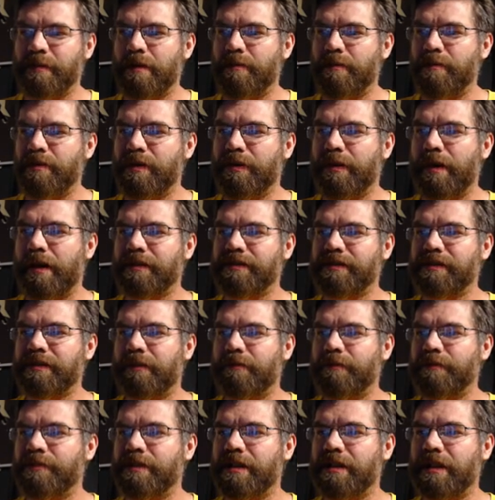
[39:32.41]
Maybe you thought
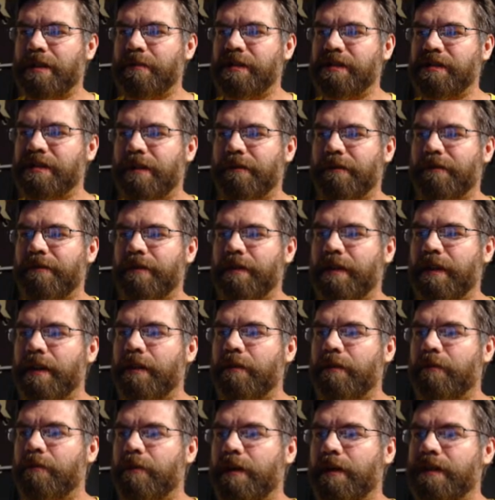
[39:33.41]
something was going to be tougher
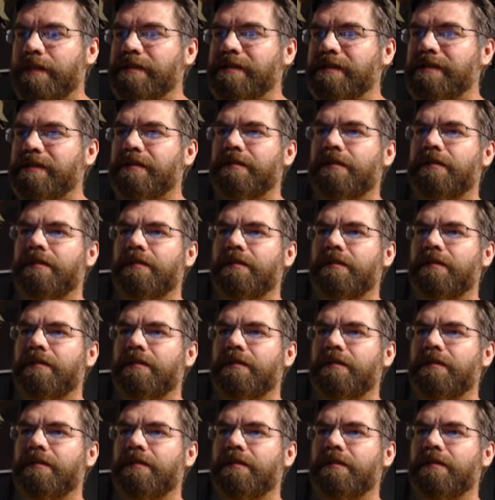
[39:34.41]
than it was.